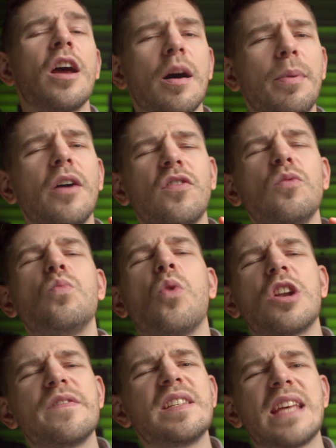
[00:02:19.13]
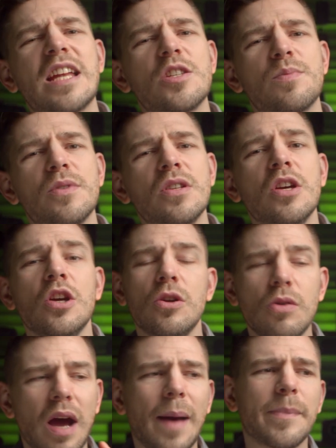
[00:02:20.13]
apart from one of his henchmen
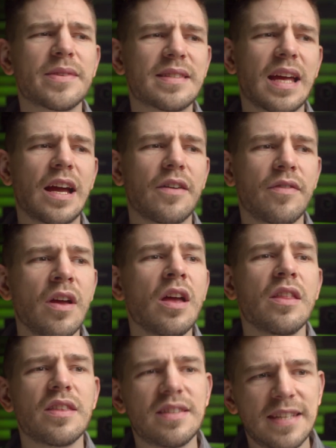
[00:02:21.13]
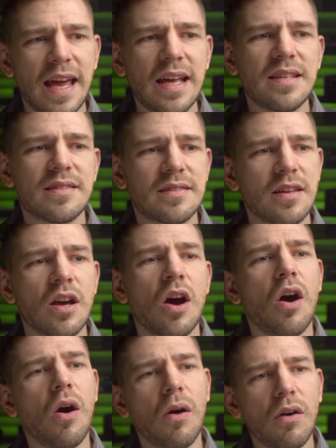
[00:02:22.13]
who happens to have the taste
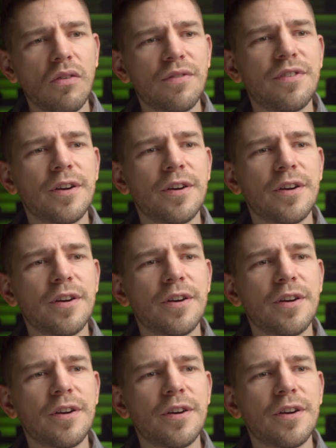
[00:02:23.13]
of...